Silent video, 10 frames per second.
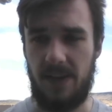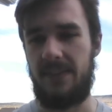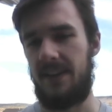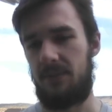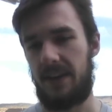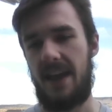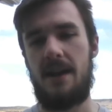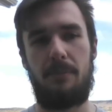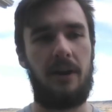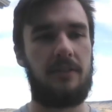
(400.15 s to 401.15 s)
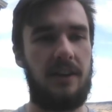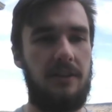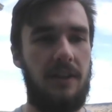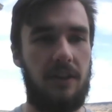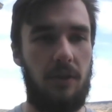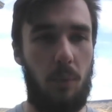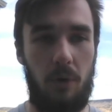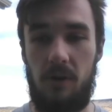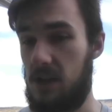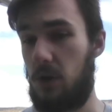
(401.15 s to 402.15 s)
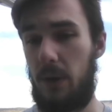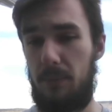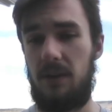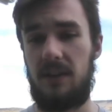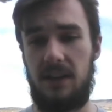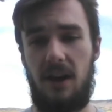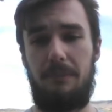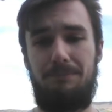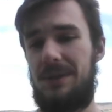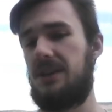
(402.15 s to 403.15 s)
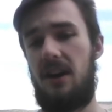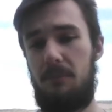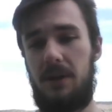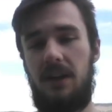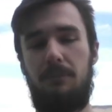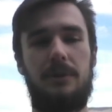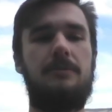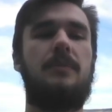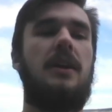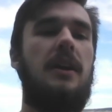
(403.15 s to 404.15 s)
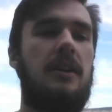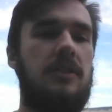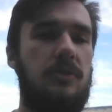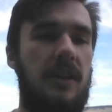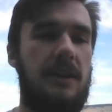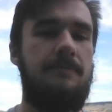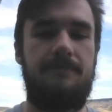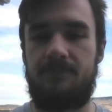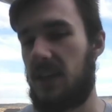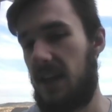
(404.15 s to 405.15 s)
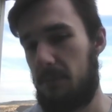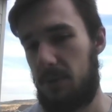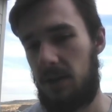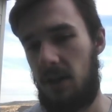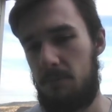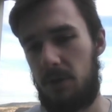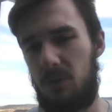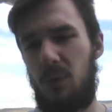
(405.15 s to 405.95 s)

And then if it can't parse out, like the word equipment cannot become a number, so it's like, can't be a number.